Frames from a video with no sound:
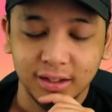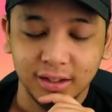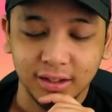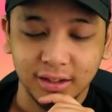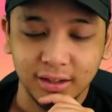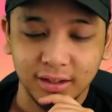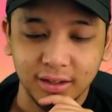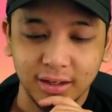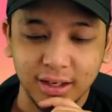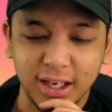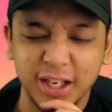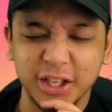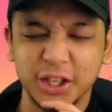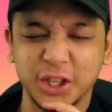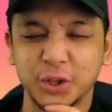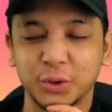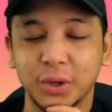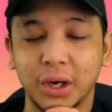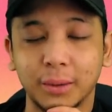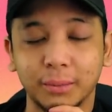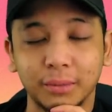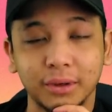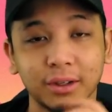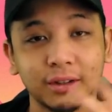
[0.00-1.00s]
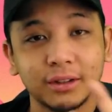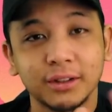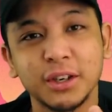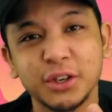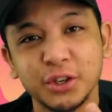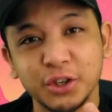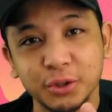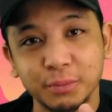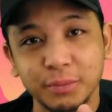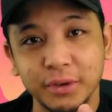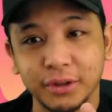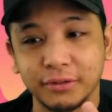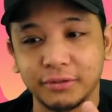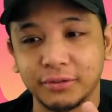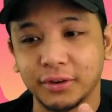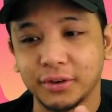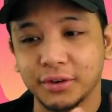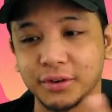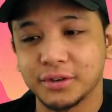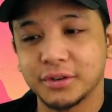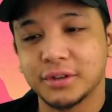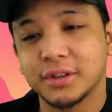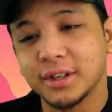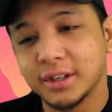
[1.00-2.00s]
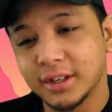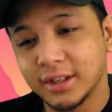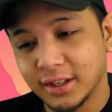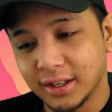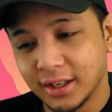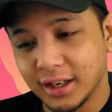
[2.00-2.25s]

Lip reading: Hashirama should be the first.